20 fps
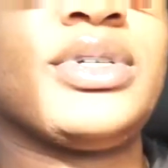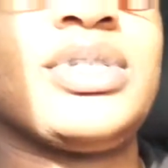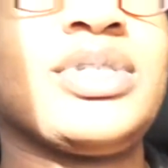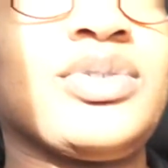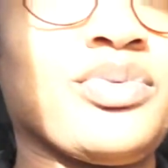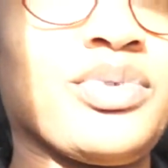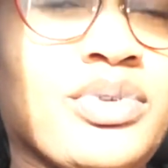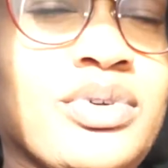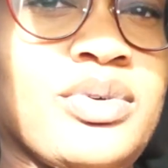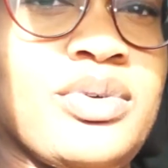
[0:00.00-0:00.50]

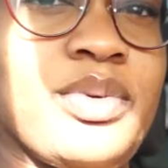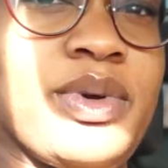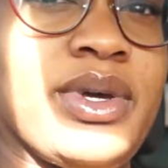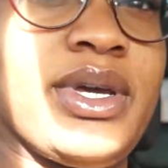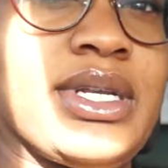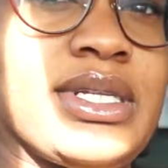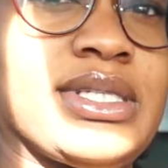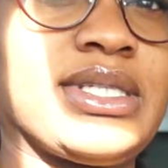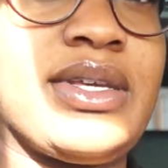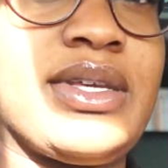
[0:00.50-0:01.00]
real
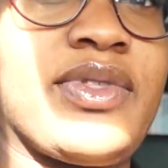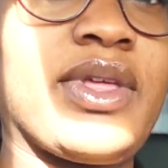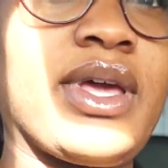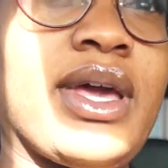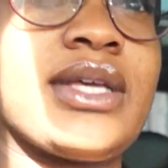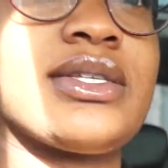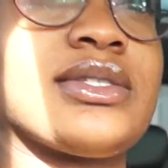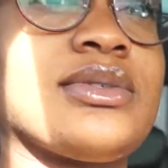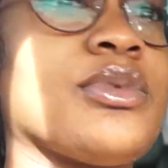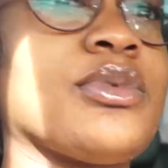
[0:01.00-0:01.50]
quick to see if they
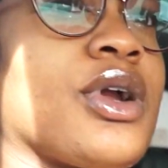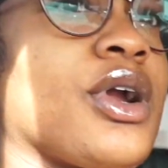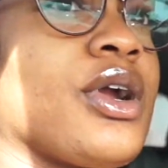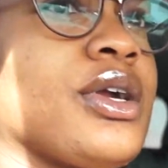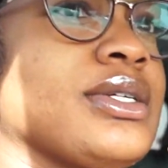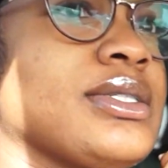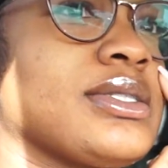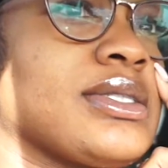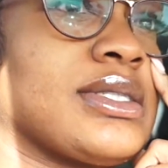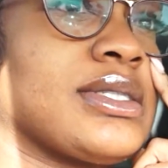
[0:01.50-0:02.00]
got some
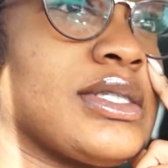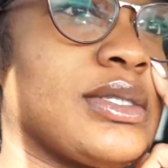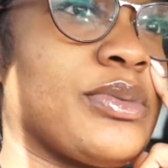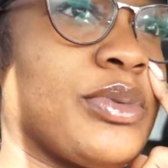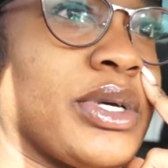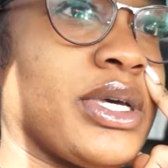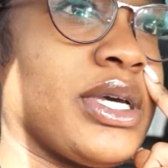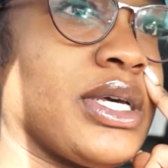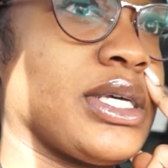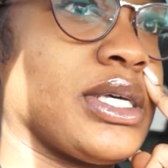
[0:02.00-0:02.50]
curtains
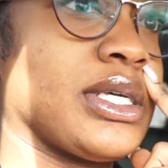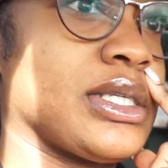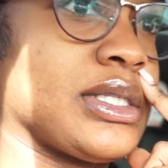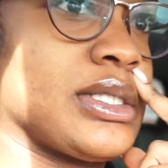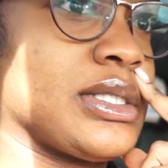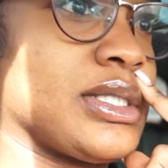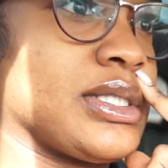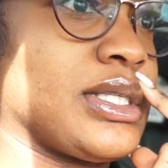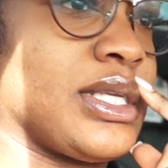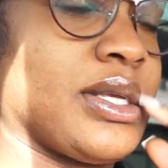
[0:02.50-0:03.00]

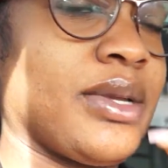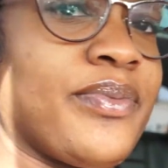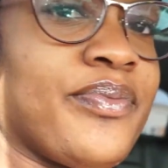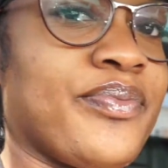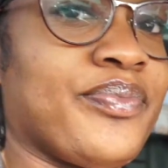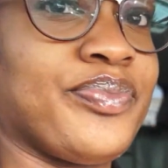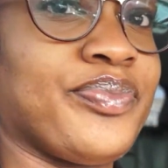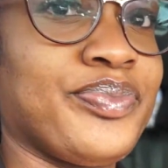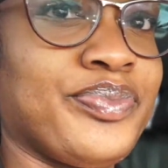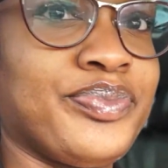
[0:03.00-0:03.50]
because
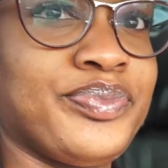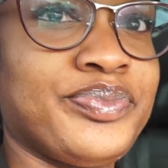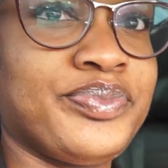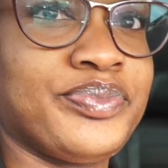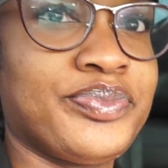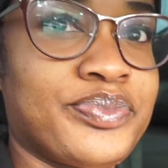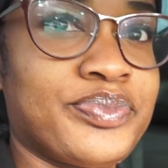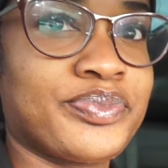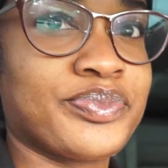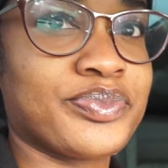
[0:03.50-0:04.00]

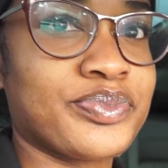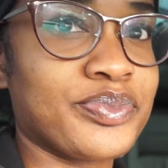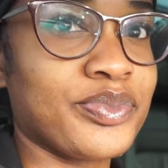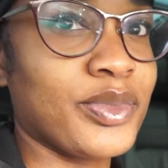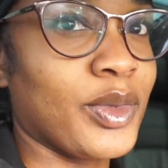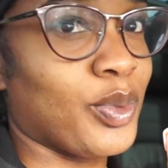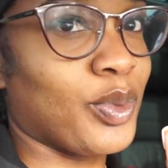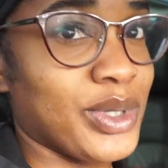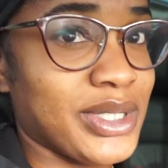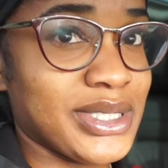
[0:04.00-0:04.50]

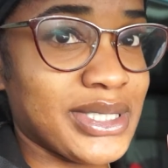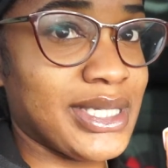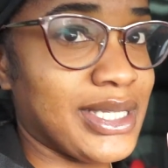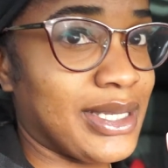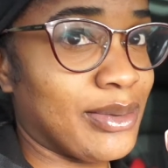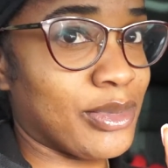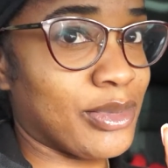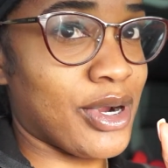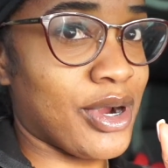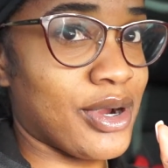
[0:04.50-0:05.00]
we seen
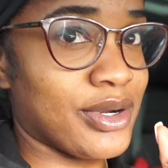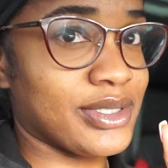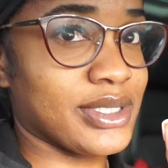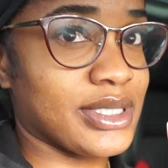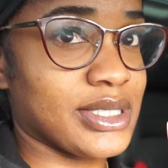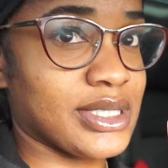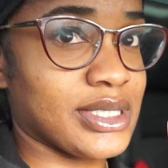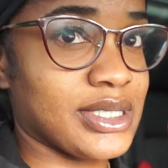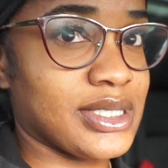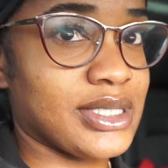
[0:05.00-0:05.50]
them
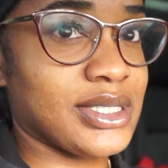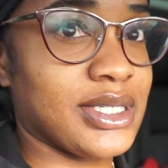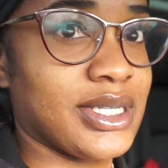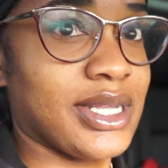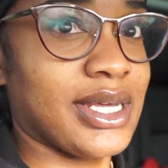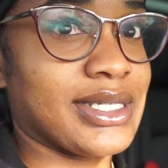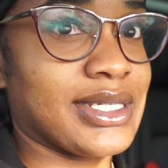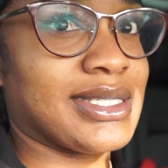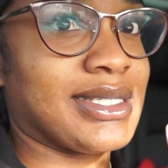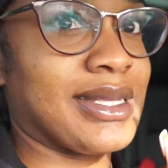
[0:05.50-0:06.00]
curtains
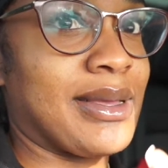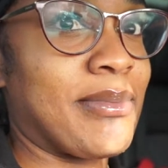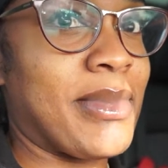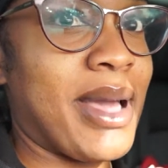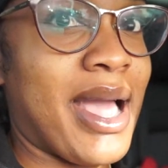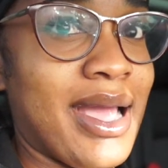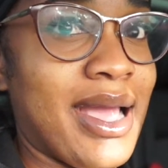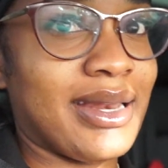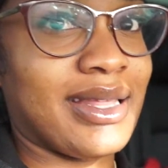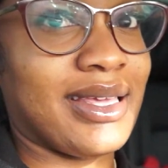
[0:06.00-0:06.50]
that
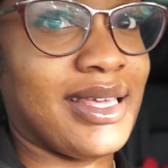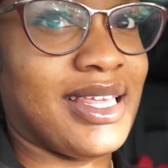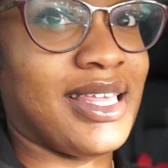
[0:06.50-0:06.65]
somebody.